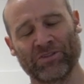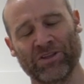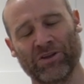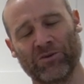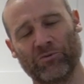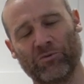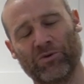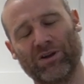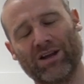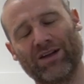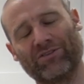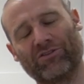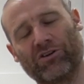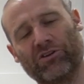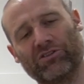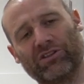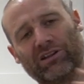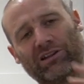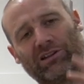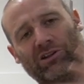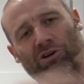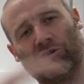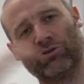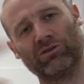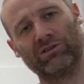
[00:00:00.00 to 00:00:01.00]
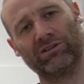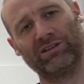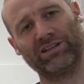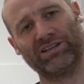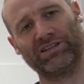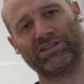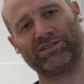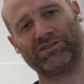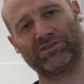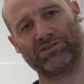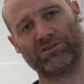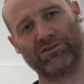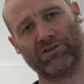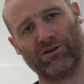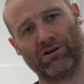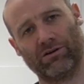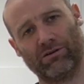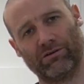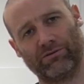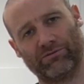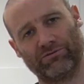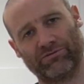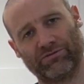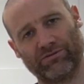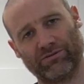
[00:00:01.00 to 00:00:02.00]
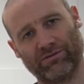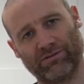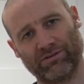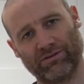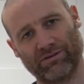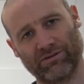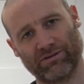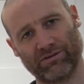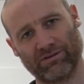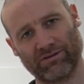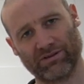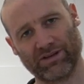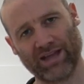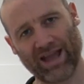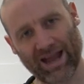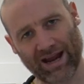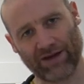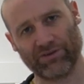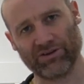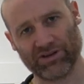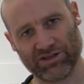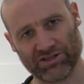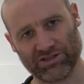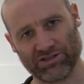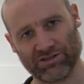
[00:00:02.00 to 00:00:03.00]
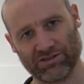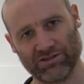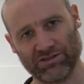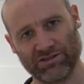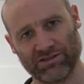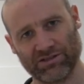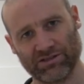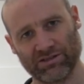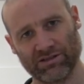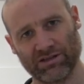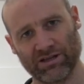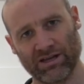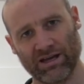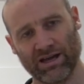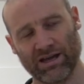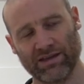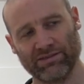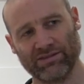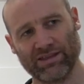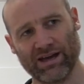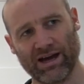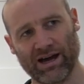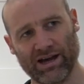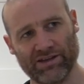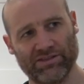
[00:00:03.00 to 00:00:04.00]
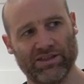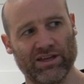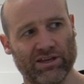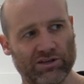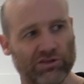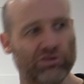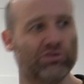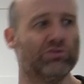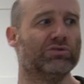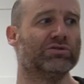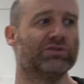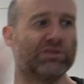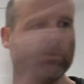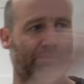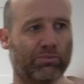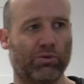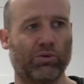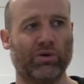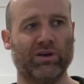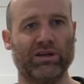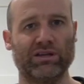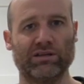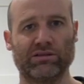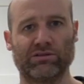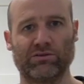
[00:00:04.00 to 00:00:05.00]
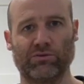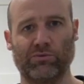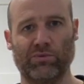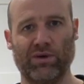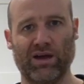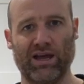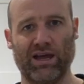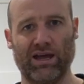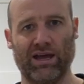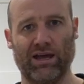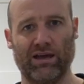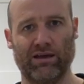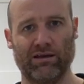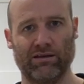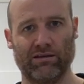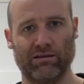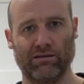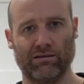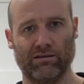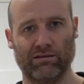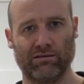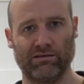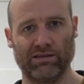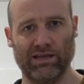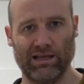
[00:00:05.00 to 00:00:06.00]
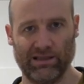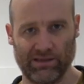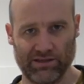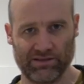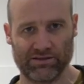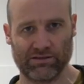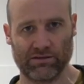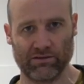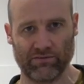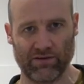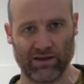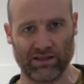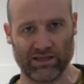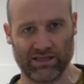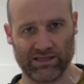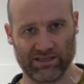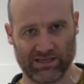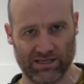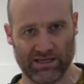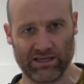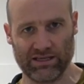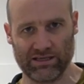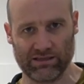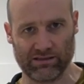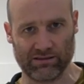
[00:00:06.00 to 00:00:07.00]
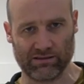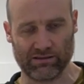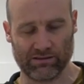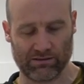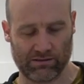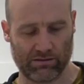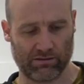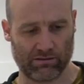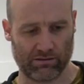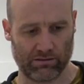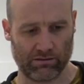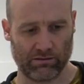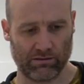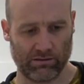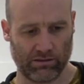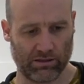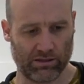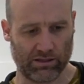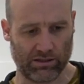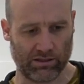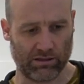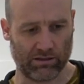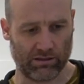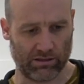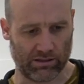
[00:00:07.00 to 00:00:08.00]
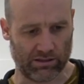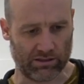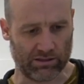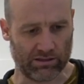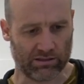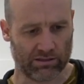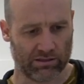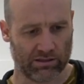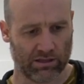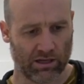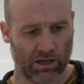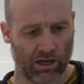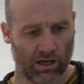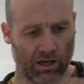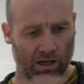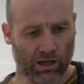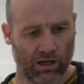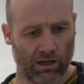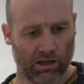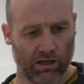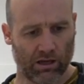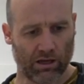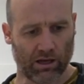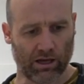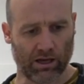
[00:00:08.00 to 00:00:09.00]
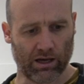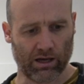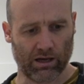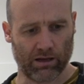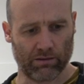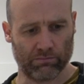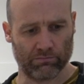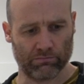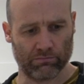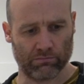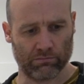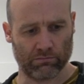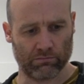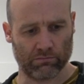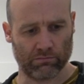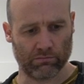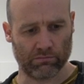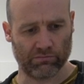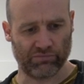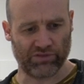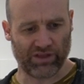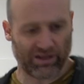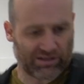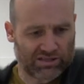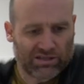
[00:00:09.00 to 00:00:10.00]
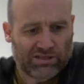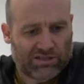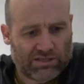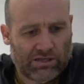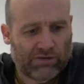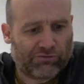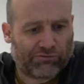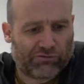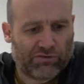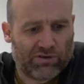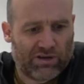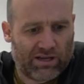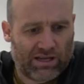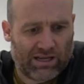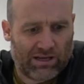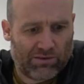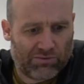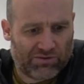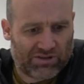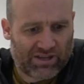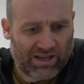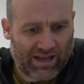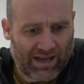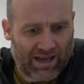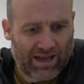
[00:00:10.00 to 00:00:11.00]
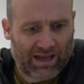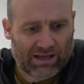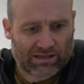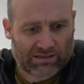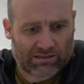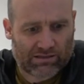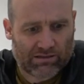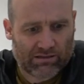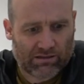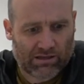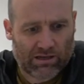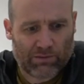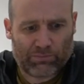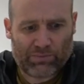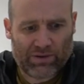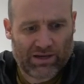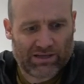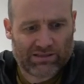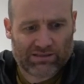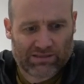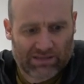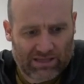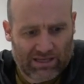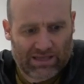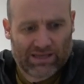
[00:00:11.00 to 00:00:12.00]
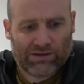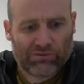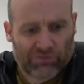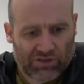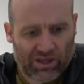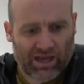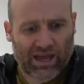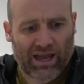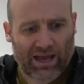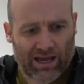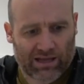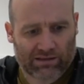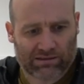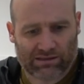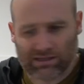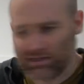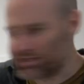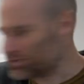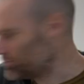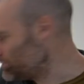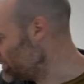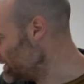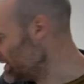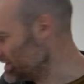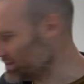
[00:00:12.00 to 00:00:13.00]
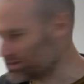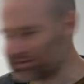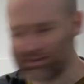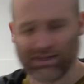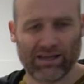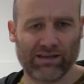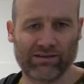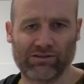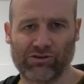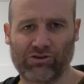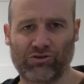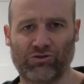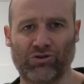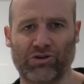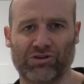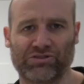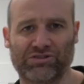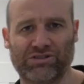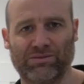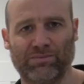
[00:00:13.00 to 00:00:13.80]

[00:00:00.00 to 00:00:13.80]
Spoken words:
when I've got the long list of characters that I then use to point to where their list of LEDs is, that's a different E with a hat compared to the E with a hat that's being sent across to